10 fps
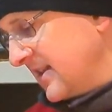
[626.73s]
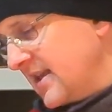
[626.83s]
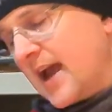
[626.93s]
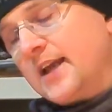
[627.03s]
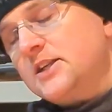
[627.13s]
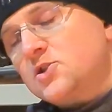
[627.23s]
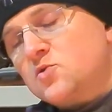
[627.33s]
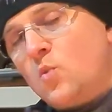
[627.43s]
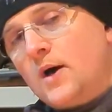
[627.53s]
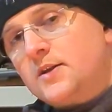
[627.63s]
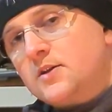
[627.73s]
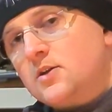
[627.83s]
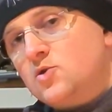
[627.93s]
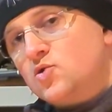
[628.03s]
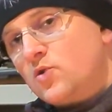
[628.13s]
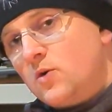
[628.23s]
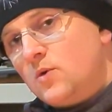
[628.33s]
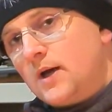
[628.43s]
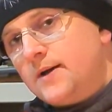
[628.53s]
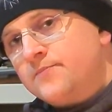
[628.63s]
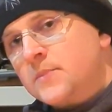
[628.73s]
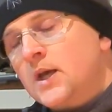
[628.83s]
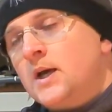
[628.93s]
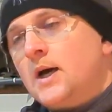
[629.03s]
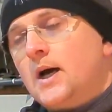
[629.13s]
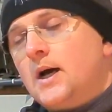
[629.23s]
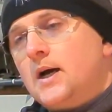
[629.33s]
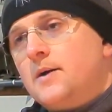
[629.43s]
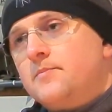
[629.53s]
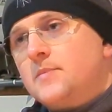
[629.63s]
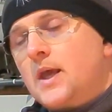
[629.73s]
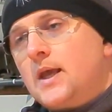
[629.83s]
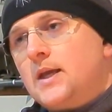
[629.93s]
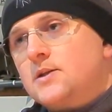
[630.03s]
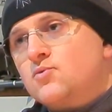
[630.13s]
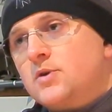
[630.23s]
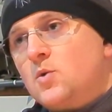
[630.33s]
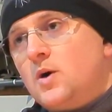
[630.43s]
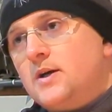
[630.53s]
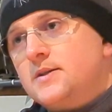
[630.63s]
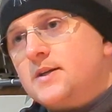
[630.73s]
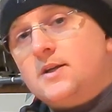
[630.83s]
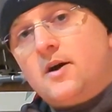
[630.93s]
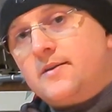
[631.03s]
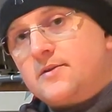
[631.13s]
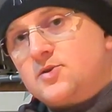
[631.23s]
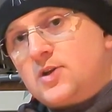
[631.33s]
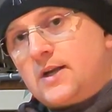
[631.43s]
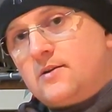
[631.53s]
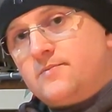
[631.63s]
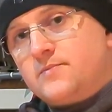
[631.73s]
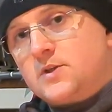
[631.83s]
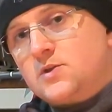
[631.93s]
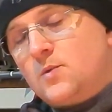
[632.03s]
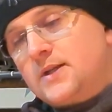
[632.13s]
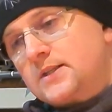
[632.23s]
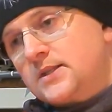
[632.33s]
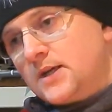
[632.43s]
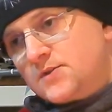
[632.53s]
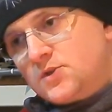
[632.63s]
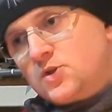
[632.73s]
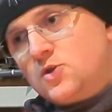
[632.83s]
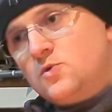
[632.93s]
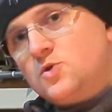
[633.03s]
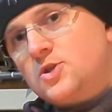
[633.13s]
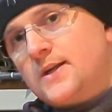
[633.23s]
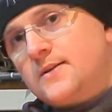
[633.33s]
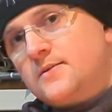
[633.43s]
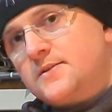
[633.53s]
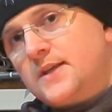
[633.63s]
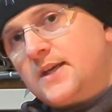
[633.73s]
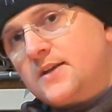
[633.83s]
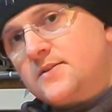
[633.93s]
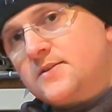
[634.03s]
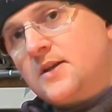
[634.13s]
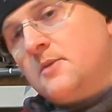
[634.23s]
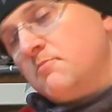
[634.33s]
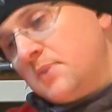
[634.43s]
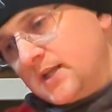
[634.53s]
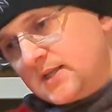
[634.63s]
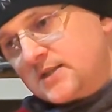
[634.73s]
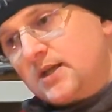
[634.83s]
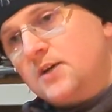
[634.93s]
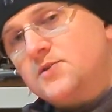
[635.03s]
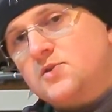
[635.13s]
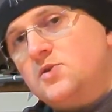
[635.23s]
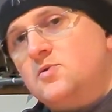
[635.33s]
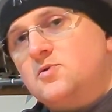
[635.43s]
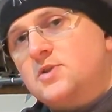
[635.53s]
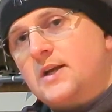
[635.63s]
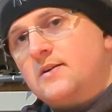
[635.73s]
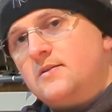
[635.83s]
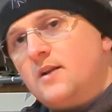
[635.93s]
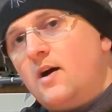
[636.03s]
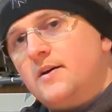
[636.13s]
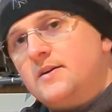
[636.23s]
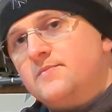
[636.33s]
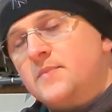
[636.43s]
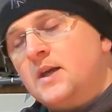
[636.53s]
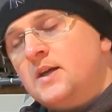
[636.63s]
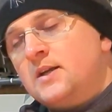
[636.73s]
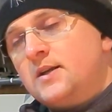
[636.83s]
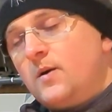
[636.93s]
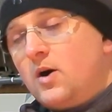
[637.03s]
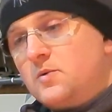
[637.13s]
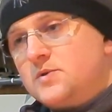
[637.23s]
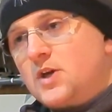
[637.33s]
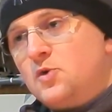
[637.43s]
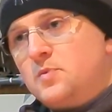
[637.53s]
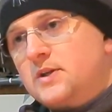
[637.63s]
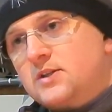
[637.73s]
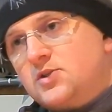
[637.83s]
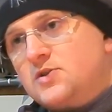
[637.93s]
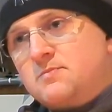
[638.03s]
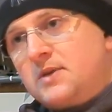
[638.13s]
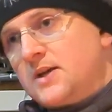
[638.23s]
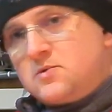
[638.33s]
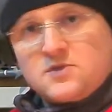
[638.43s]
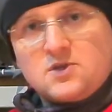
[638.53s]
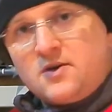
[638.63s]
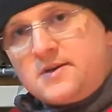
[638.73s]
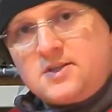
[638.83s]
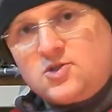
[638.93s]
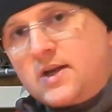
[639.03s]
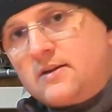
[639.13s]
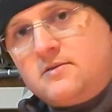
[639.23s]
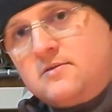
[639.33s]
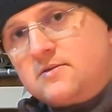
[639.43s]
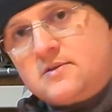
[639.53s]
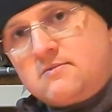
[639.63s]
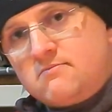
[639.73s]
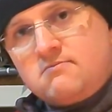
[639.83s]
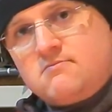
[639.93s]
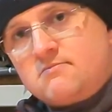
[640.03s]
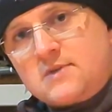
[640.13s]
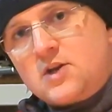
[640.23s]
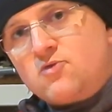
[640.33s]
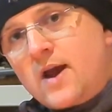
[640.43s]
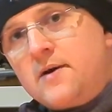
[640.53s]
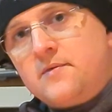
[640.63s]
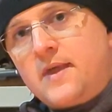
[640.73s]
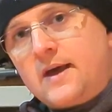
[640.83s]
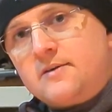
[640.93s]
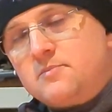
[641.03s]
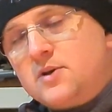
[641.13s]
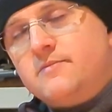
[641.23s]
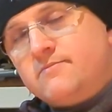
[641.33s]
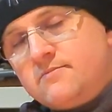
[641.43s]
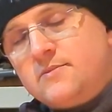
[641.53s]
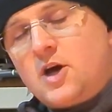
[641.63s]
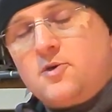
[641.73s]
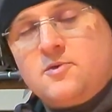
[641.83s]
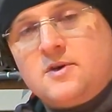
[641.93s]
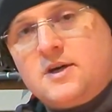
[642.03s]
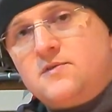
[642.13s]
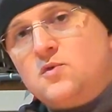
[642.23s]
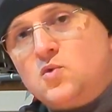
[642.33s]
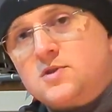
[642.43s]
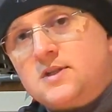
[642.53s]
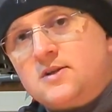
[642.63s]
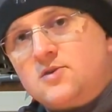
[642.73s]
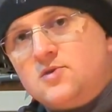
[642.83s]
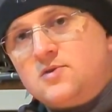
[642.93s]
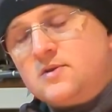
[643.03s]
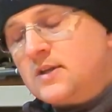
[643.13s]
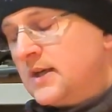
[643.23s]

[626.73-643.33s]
the H1 controller it requires a 9th channel, so it doesn't use channel 6, but it does use channel 9. Now I was hoping to just be able to assign channels and get around that, but no, unfortunately I couldn't.